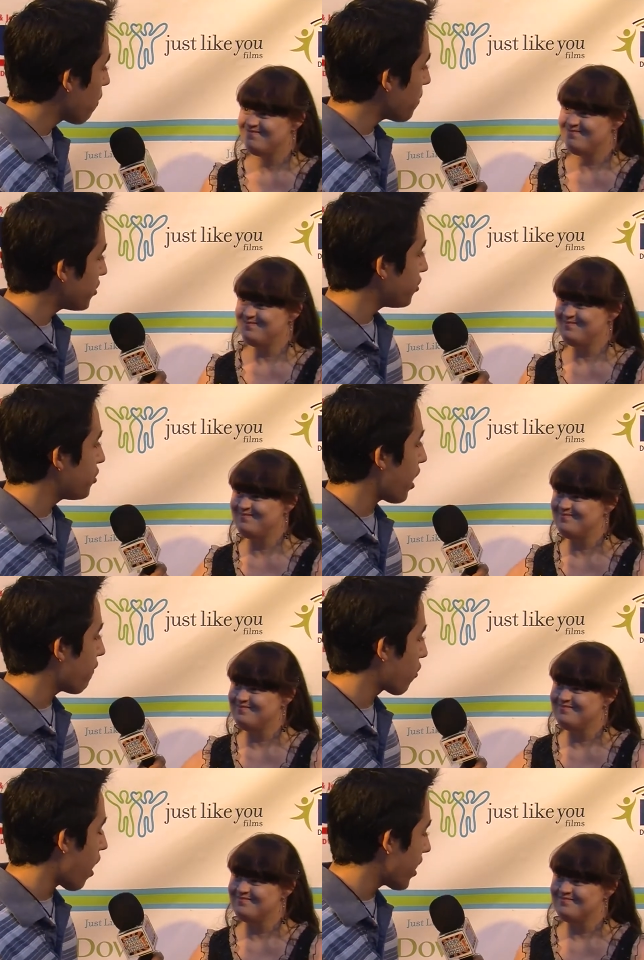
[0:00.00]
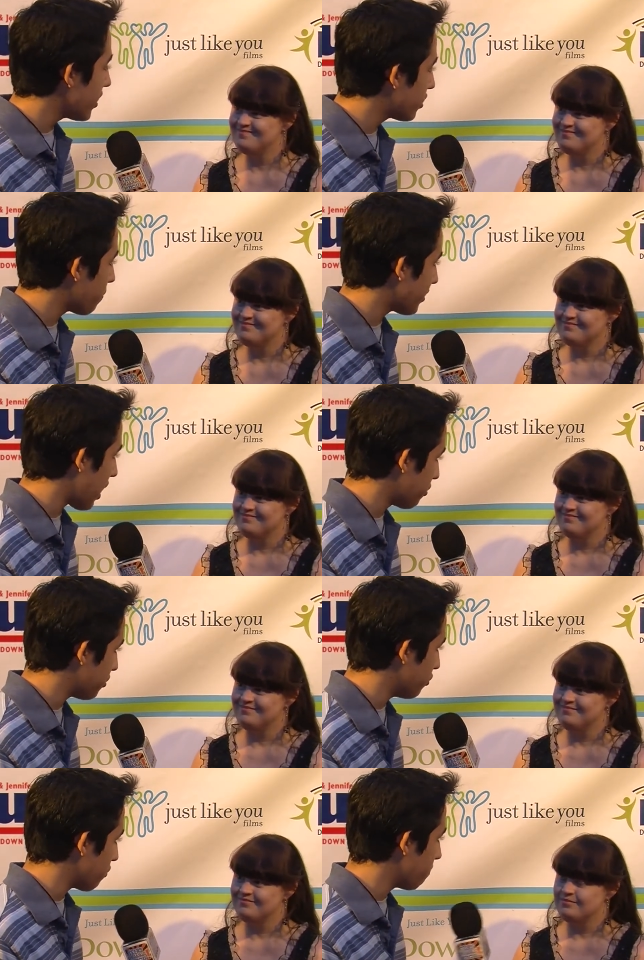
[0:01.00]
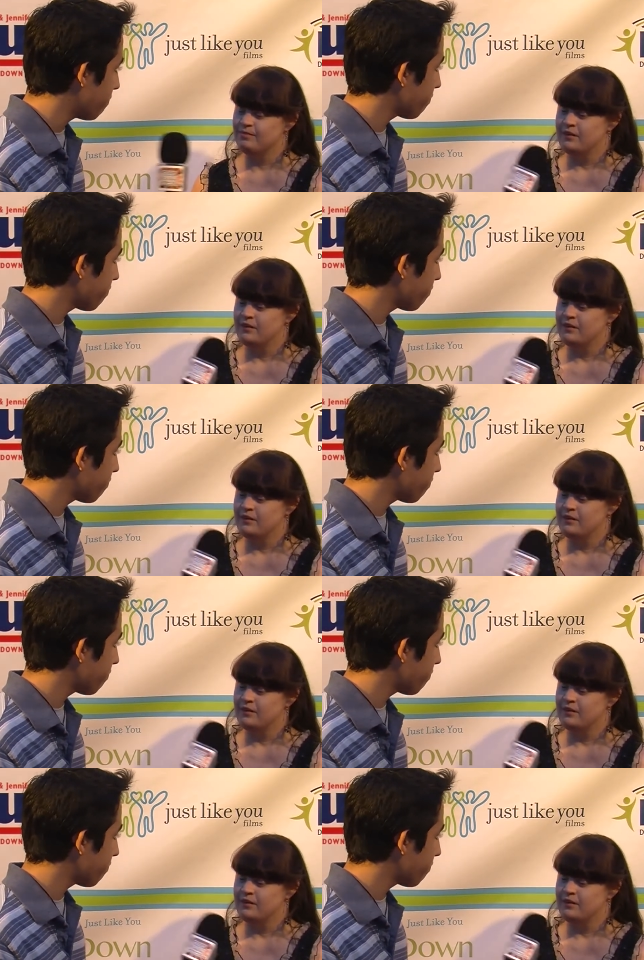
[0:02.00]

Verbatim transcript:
Speaker 1: what message do you have for our audience about Down syndrome?